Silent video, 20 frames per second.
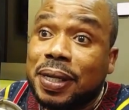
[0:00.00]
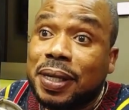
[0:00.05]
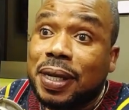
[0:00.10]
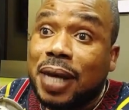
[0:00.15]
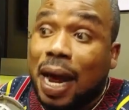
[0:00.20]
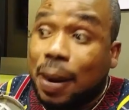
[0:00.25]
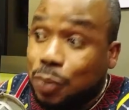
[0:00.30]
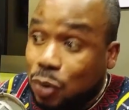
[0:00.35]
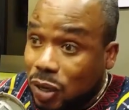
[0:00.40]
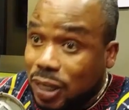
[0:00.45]

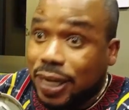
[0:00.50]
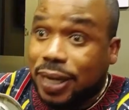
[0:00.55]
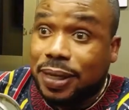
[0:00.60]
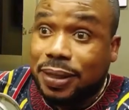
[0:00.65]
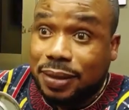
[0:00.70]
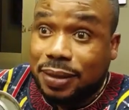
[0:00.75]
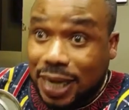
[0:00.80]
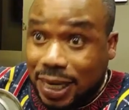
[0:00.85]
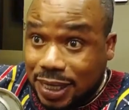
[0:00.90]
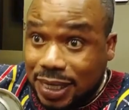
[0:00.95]
Abronye,
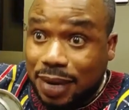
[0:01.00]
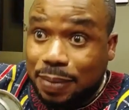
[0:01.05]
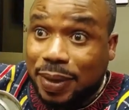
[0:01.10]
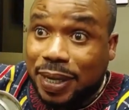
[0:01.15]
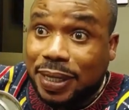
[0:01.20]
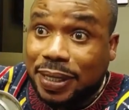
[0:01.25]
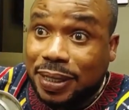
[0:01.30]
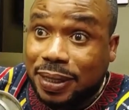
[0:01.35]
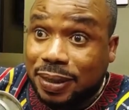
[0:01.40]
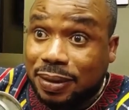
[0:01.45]
their chairman,
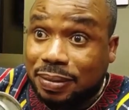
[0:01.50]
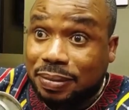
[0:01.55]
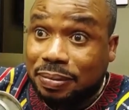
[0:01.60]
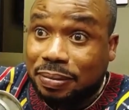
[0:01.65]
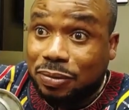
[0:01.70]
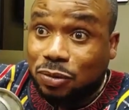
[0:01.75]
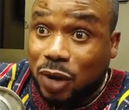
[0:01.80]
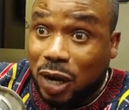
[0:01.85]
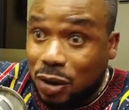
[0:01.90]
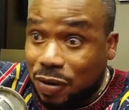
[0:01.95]

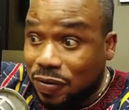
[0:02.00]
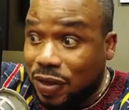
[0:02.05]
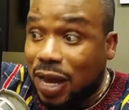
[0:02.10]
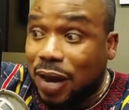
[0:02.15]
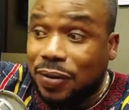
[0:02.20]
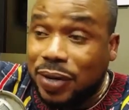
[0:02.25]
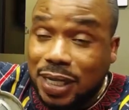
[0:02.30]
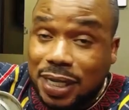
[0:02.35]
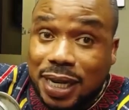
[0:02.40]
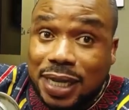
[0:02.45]
one of the
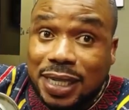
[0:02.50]
original